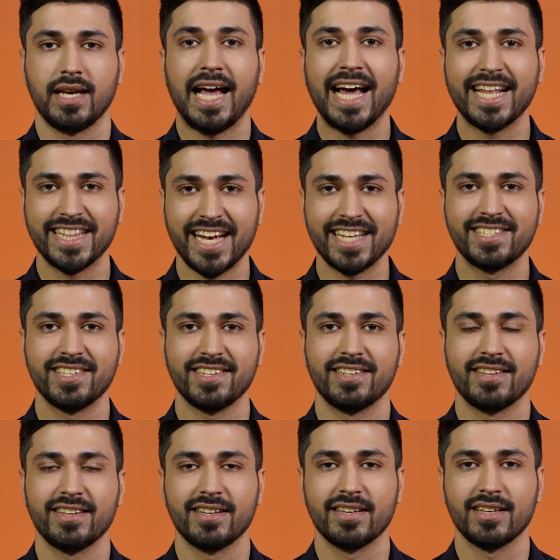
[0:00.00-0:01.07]
And that's it.
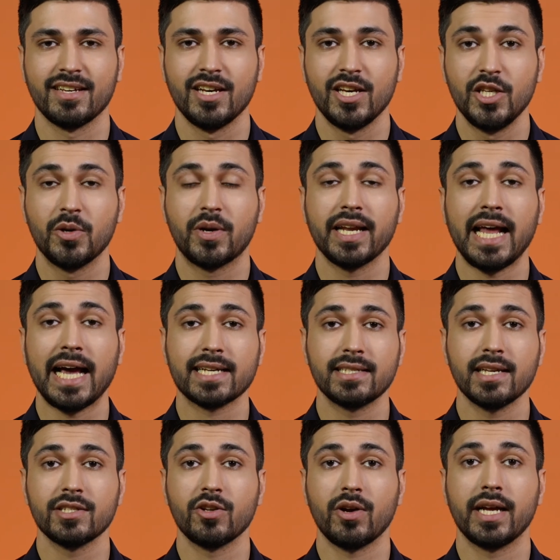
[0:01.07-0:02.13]
You can
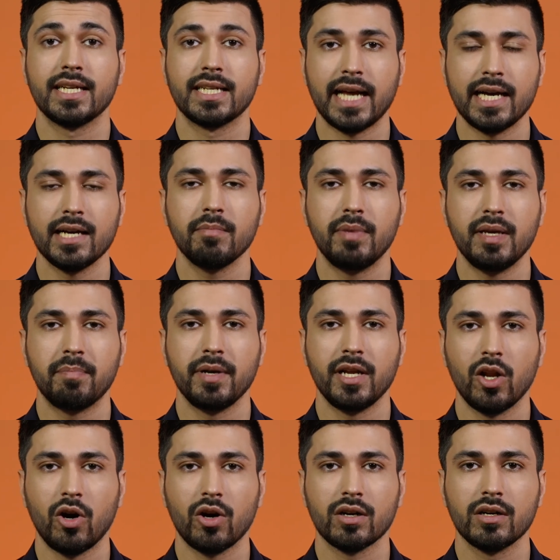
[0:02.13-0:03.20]
access your entire BP
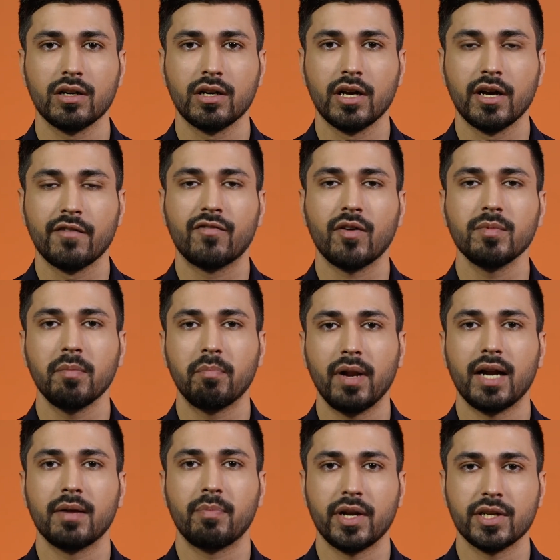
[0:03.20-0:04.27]
log from the
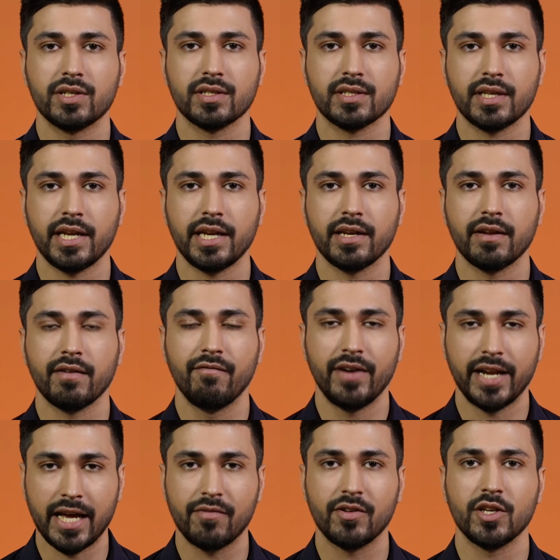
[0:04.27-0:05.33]
blood pressure screen
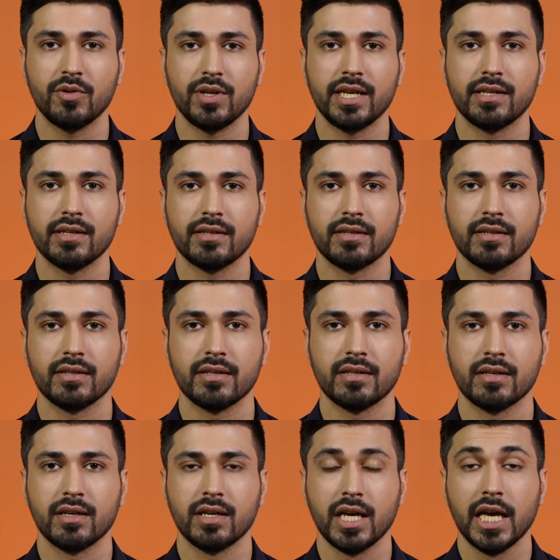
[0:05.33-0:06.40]
whenever you need it.
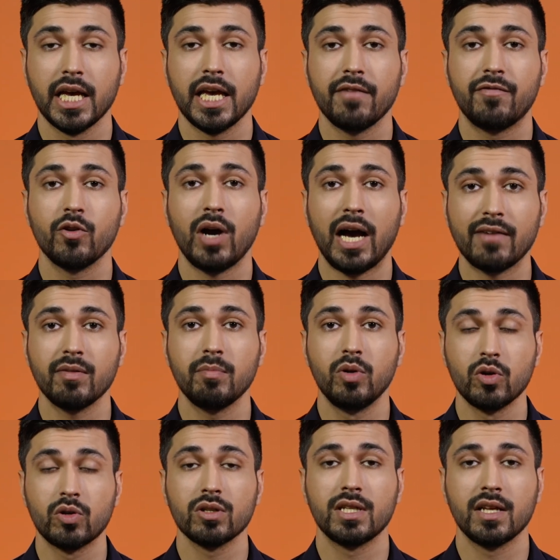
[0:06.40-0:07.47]
If you have a
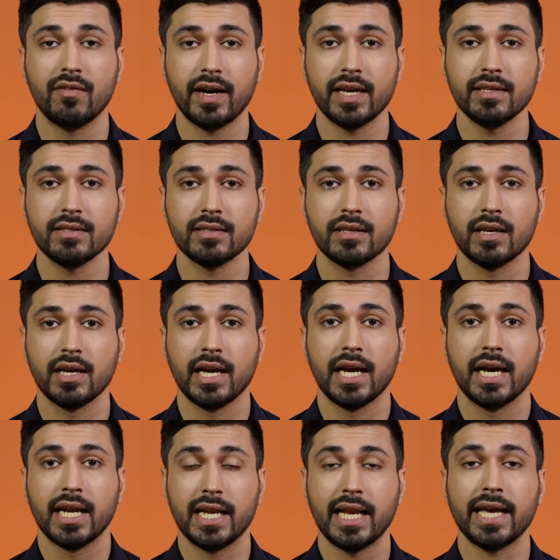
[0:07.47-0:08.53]
Bluetooth device
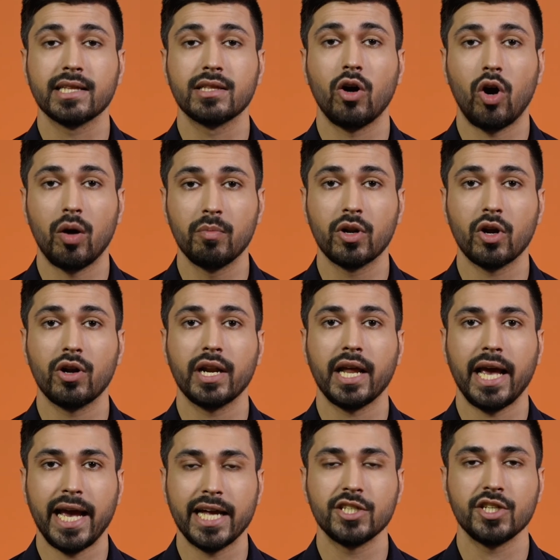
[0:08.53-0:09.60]
like the Omron
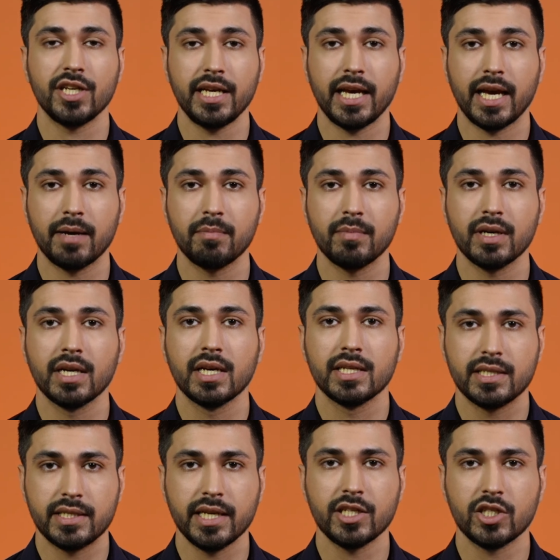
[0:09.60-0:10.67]
HEM
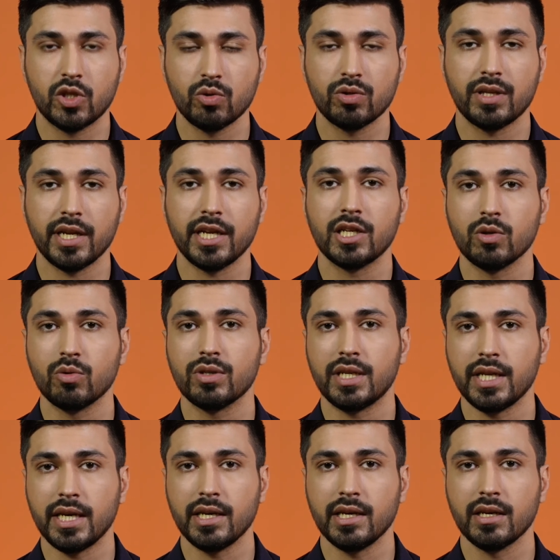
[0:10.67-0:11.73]
6232T,